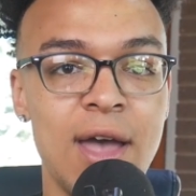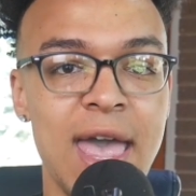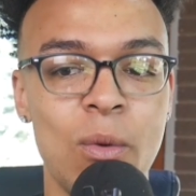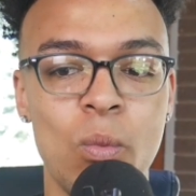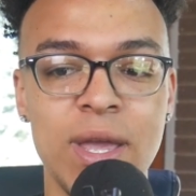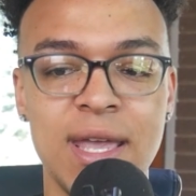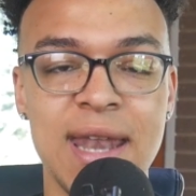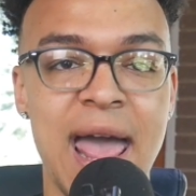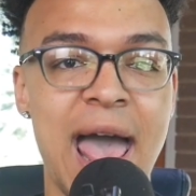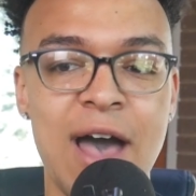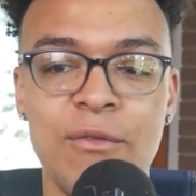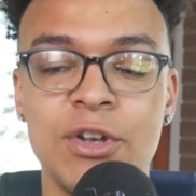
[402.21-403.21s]
And we can
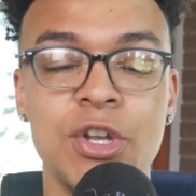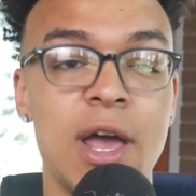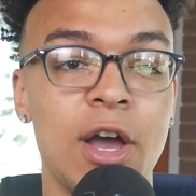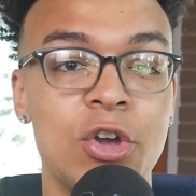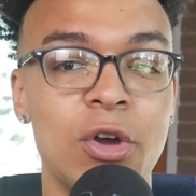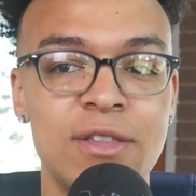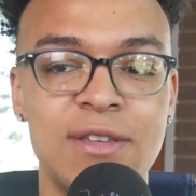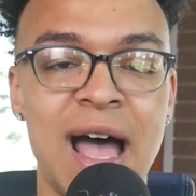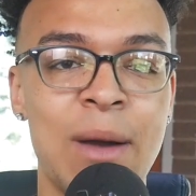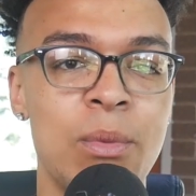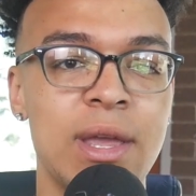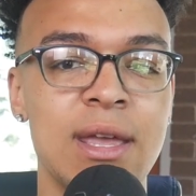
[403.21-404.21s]
have a good
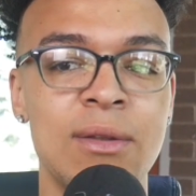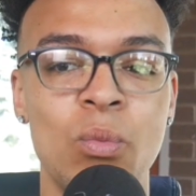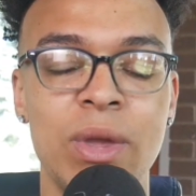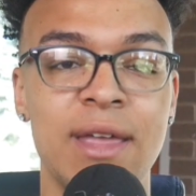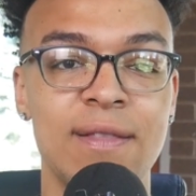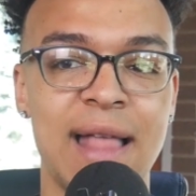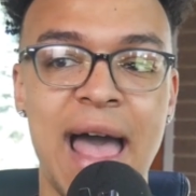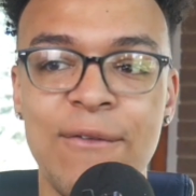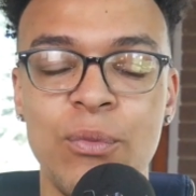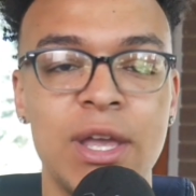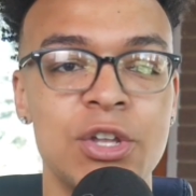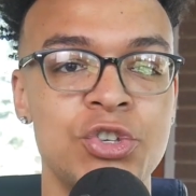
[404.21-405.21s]
time. We can laugh.
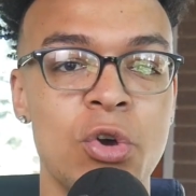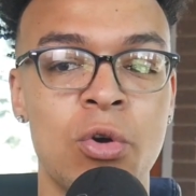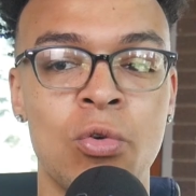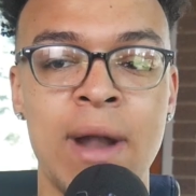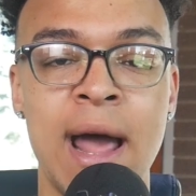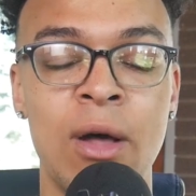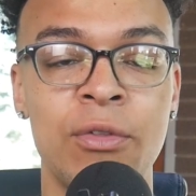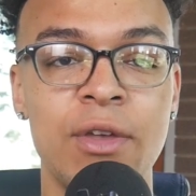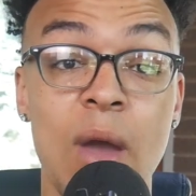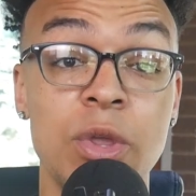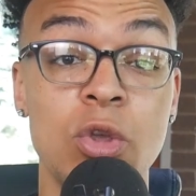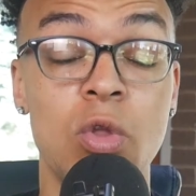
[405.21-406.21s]
We can joke around.
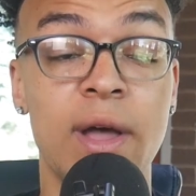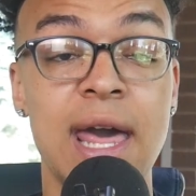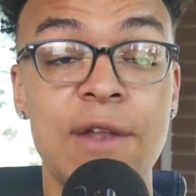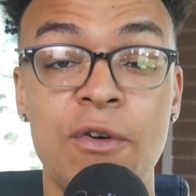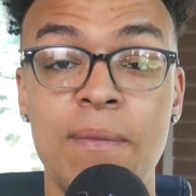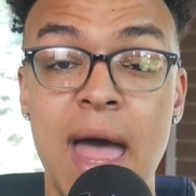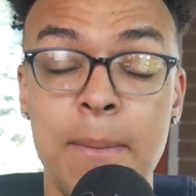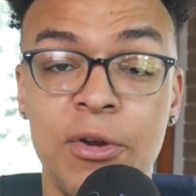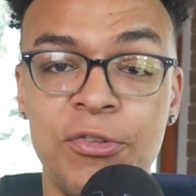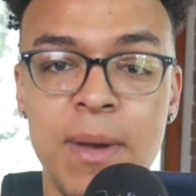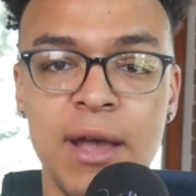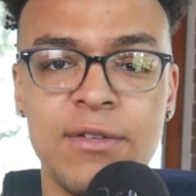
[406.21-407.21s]
And when you look at it from that
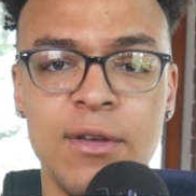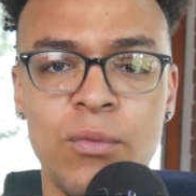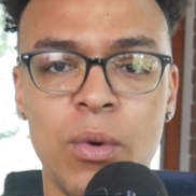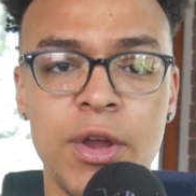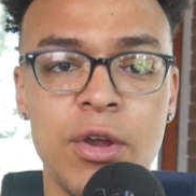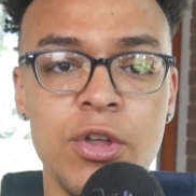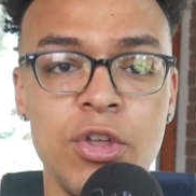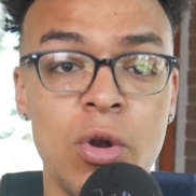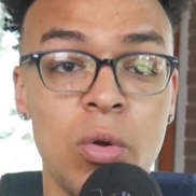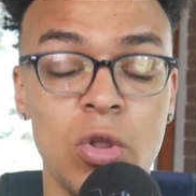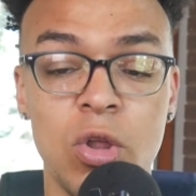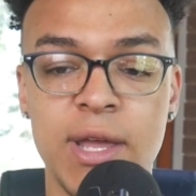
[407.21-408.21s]
perspective, where you
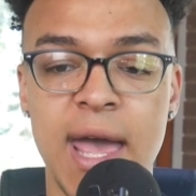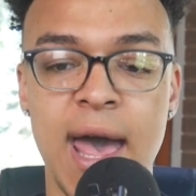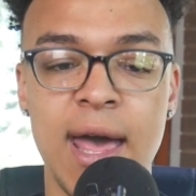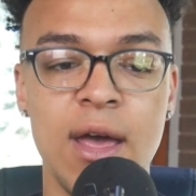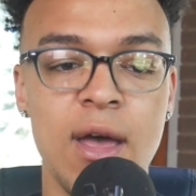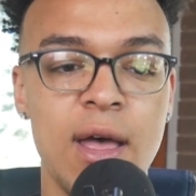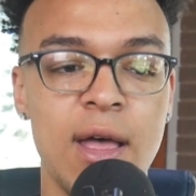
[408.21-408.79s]
don't look at